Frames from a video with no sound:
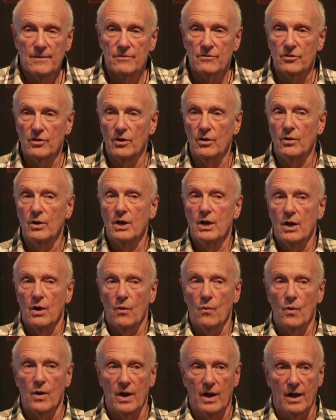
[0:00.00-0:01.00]
So
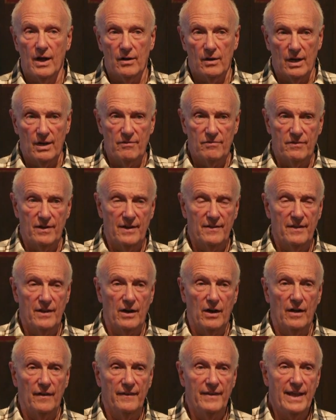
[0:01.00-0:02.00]
when I find that
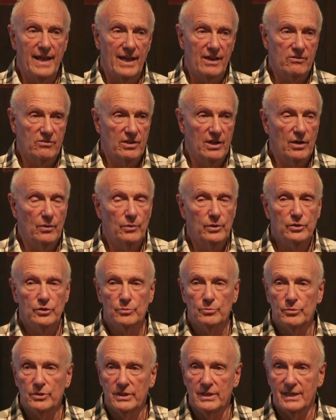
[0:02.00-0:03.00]
on the exhale, when you're
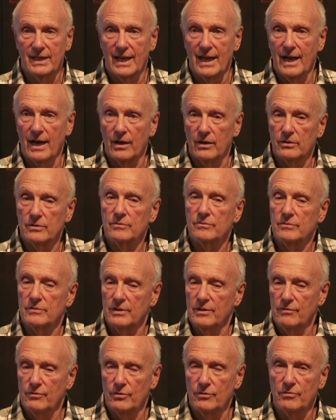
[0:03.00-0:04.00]
breathing out,
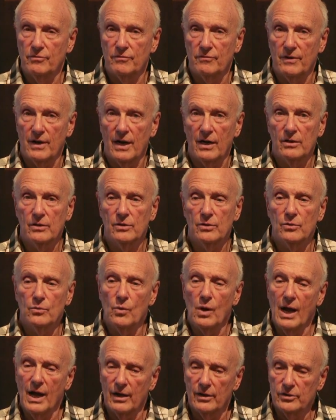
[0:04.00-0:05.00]
if you
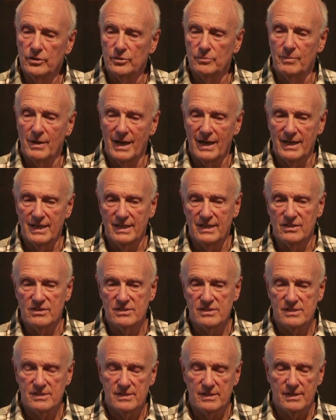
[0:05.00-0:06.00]
follow how your body
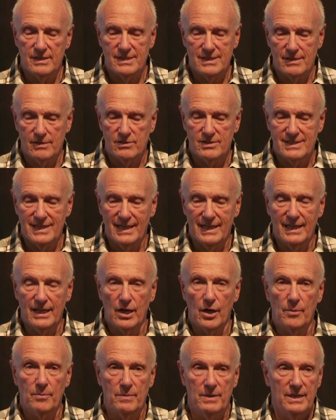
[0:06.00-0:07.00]
is sending
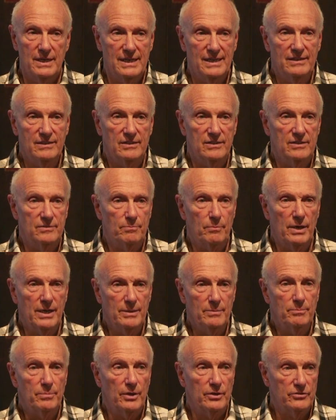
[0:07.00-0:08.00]
up
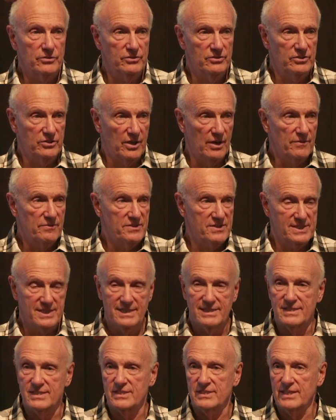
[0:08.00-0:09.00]
impulses of
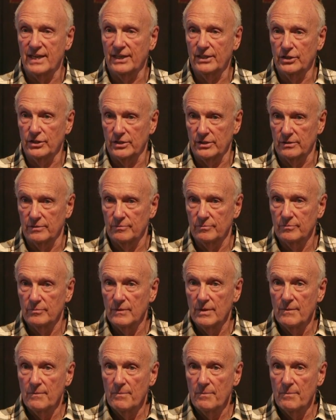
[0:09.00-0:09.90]
sensation,